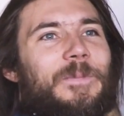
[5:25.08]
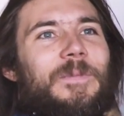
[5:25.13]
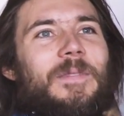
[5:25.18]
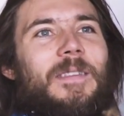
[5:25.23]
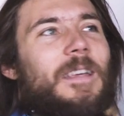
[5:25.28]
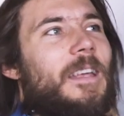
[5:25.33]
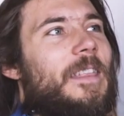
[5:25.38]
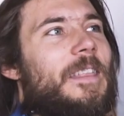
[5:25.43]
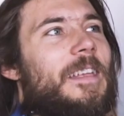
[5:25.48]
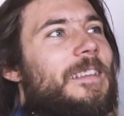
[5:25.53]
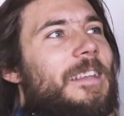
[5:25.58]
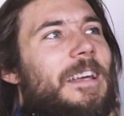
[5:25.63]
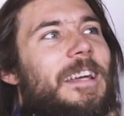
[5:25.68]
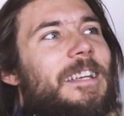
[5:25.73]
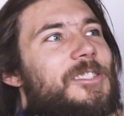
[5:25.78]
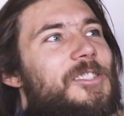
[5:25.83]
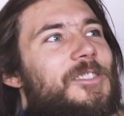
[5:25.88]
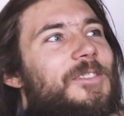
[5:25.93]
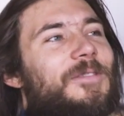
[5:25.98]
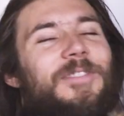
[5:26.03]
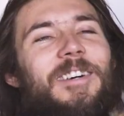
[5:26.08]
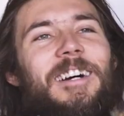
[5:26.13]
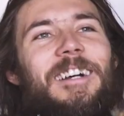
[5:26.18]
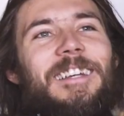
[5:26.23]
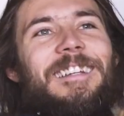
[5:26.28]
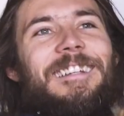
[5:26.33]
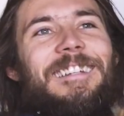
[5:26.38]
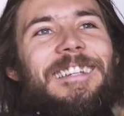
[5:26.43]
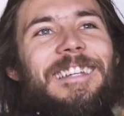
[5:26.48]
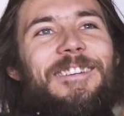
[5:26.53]
And then like just
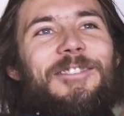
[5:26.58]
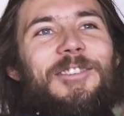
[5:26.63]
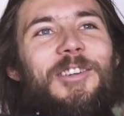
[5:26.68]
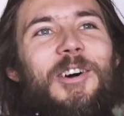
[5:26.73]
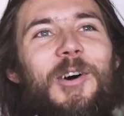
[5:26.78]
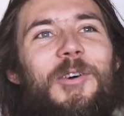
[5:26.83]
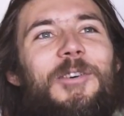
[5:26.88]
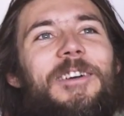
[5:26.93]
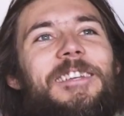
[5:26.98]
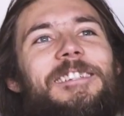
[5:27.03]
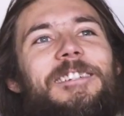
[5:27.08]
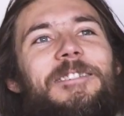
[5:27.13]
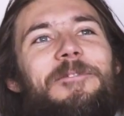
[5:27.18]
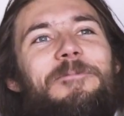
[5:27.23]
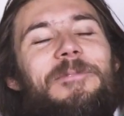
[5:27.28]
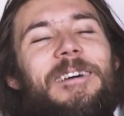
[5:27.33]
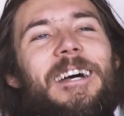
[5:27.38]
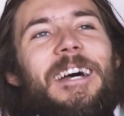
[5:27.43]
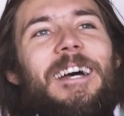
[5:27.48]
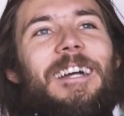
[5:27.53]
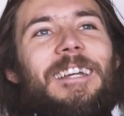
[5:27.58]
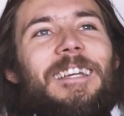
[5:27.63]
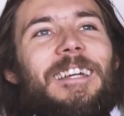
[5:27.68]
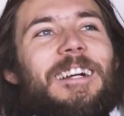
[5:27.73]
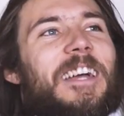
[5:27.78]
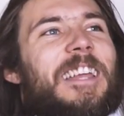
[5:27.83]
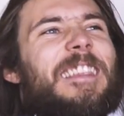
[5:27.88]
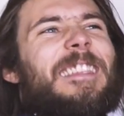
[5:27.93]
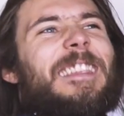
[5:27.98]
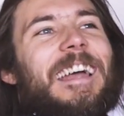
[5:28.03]
fucking, he would always come back
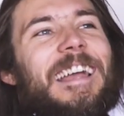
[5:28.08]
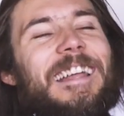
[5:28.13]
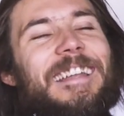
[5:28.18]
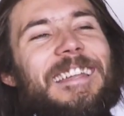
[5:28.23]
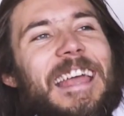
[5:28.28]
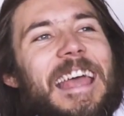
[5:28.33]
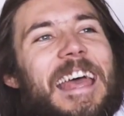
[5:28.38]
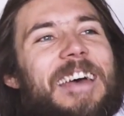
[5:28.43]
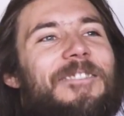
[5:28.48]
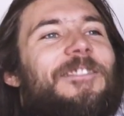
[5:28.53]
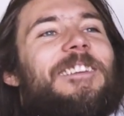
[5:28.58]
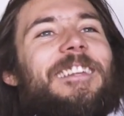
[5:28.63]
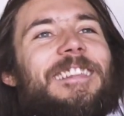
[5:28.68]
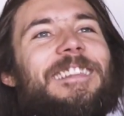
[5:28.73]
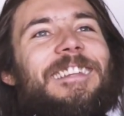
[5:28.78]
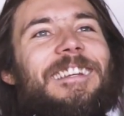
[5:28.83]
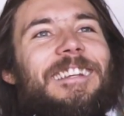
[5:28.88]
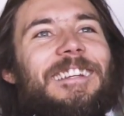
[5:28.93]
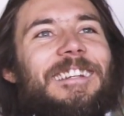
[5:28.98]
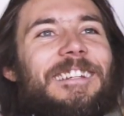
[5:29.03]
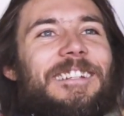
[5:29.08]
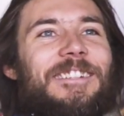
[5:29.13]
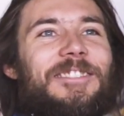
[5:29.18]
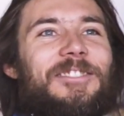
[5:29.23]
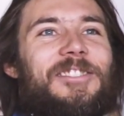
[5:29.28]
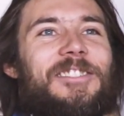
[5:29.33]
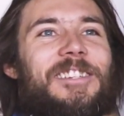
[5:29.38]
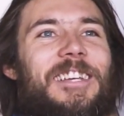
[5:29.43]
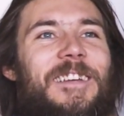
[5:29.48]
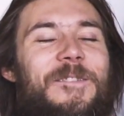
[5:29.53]
and land everything, and it was
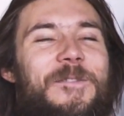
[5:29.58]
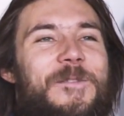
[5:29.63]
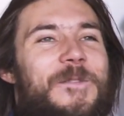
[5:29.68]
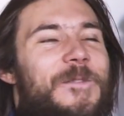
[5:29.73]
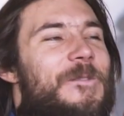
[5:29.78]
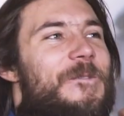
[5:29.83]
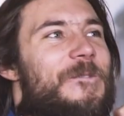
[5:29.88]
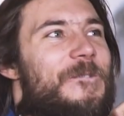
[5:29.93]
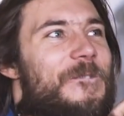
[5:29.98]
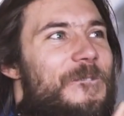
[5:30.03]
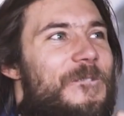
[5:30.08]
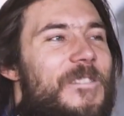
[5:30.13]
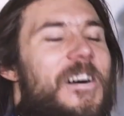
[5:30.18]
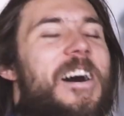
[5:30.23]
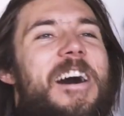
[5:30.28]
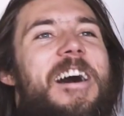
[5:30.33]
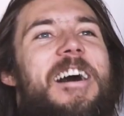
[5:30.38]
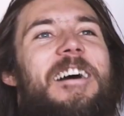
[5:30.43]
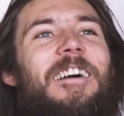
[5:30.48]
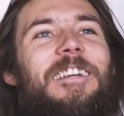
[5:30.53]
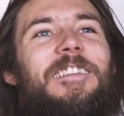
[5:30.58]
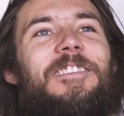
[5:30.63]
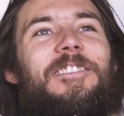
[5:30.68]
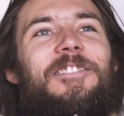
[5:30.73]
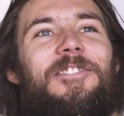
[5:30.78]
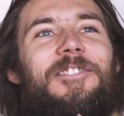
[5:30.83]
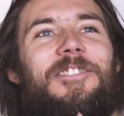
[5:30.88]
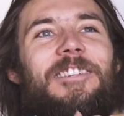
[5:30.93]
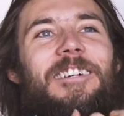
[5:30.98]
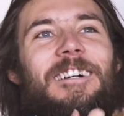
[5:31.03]
just like, fuck,
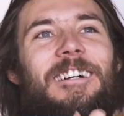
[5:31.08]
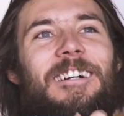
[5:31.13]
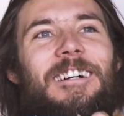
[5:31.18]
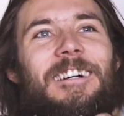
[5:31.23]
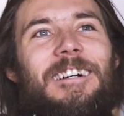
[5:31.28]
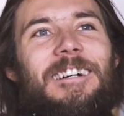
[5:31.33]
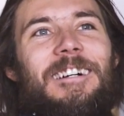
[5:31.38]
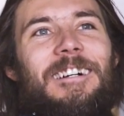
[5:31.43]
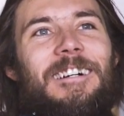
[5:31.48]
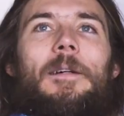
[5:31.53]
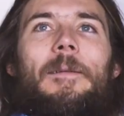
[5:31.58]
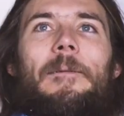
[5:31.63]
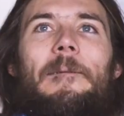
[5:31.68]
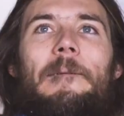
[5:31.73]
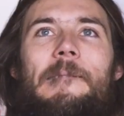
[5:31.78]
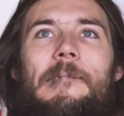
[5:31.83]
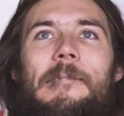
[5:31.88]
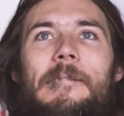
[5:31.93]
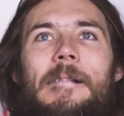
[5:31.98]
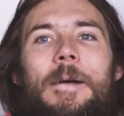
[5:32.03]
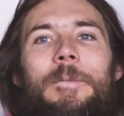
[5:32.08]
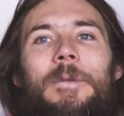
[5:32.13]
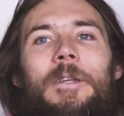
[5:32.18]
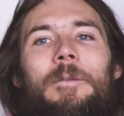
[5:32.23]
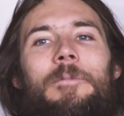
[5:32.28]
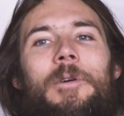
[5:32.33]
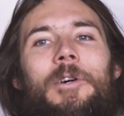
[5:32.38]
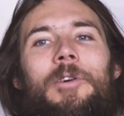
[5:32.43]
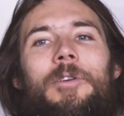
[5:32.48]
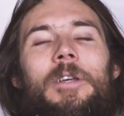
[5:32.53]
dude. I mean,
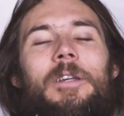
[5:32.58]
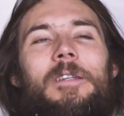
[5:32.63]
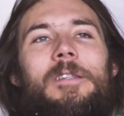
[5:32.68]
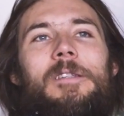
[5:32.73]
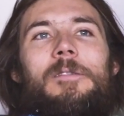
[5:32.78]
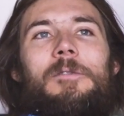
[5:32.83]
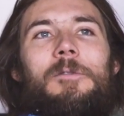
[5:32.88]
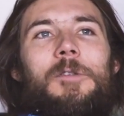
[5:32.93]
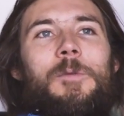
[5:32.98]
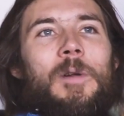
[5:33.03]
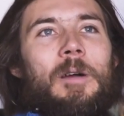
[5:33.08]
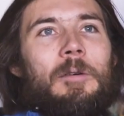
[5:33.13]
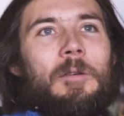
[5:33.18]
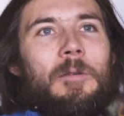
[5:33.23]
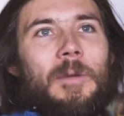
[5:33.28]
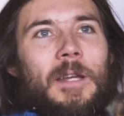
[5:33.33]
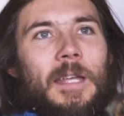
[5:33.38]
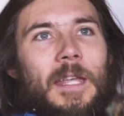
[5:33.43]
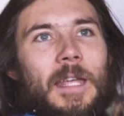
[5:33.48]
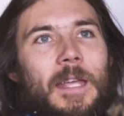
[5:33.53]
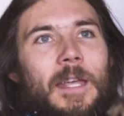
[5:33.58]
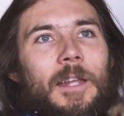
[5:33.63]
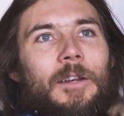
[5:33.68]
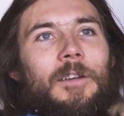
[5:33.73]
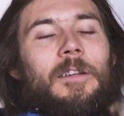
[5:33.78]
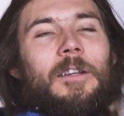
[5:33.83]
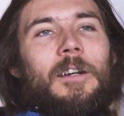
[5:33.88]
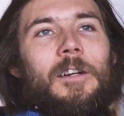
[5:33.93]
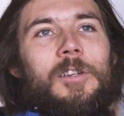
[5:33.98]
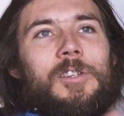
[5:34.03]
Modus was probably my
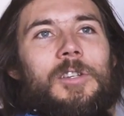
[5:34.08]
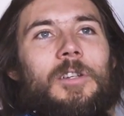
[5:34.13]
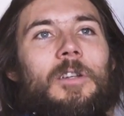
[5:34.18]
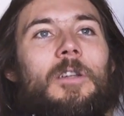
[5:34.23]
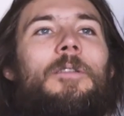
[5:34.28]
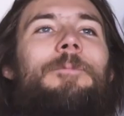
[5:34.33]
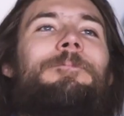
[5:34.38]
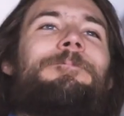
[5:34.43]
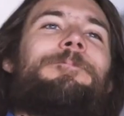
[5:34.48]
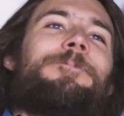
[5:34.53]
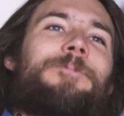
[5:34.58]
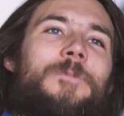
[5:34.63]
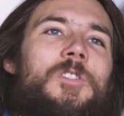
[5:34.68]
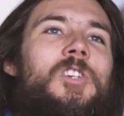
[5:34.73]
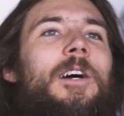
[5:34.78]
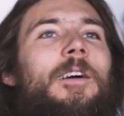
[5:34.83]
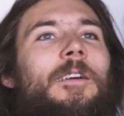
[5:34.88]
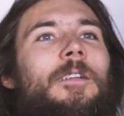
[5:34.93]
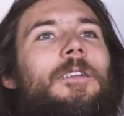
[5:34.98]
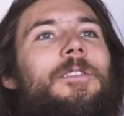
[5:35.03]
introduction. Chocolate